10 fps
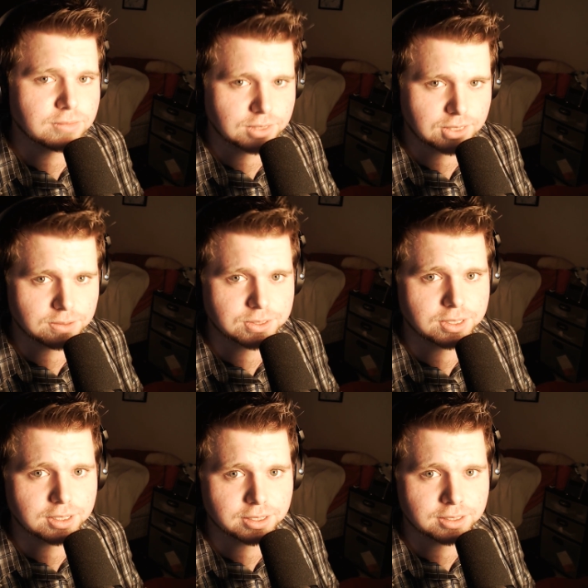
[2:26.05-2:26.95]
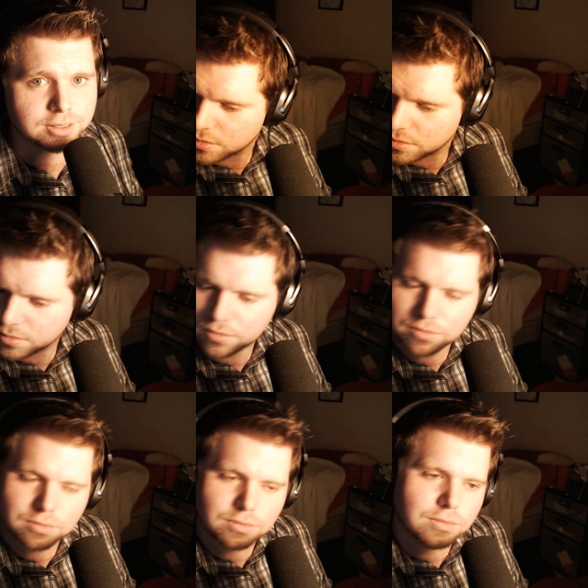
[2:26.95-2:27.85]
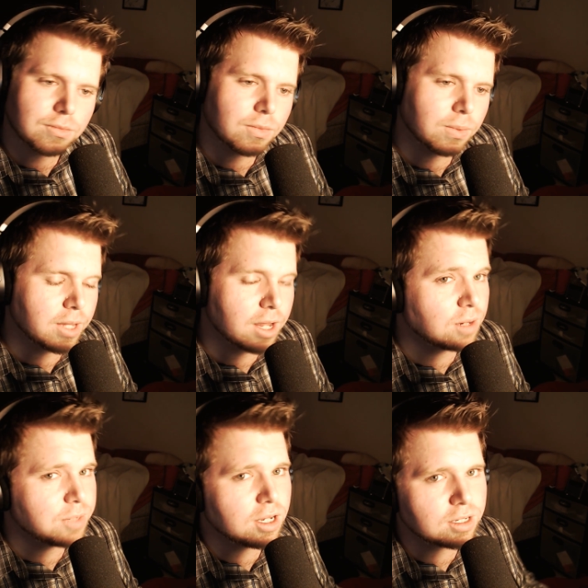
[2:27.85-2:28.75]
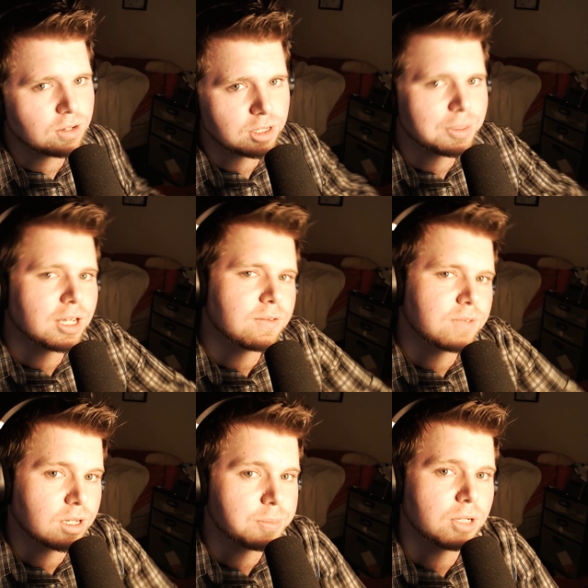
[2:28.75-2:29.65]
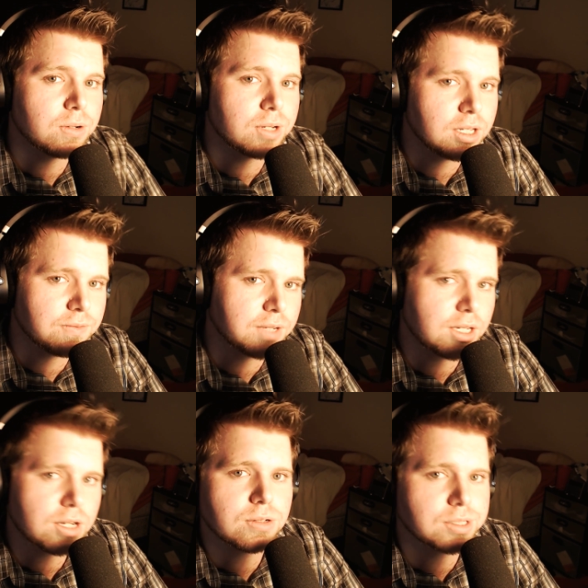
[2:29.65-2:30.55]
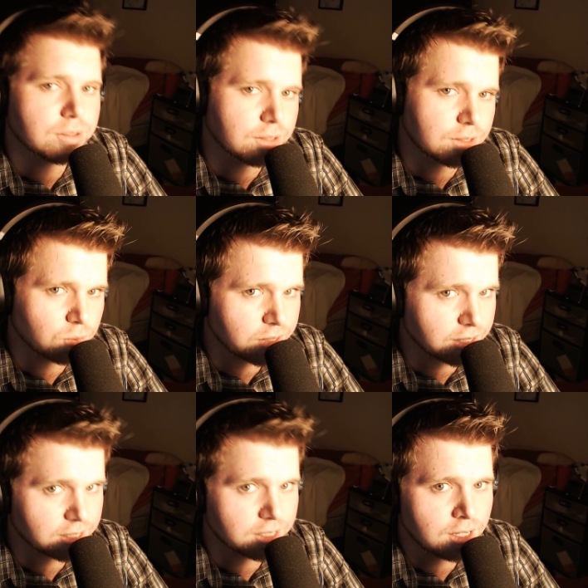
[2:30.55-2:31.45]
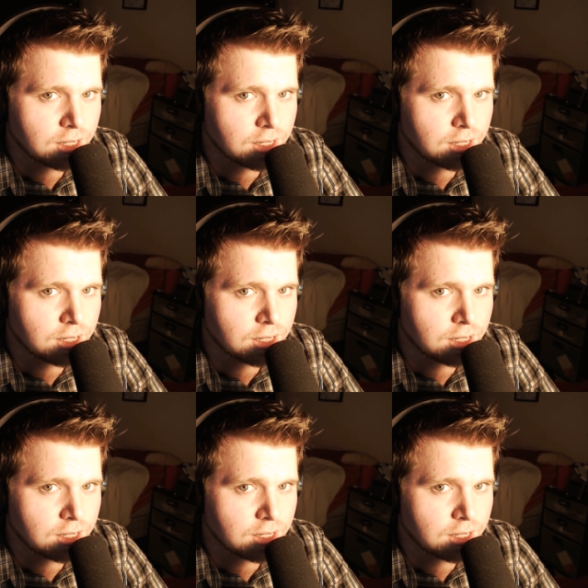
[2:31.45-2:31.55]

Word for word: Sounds good. Now, I'm not going to be able to upload any videos during the week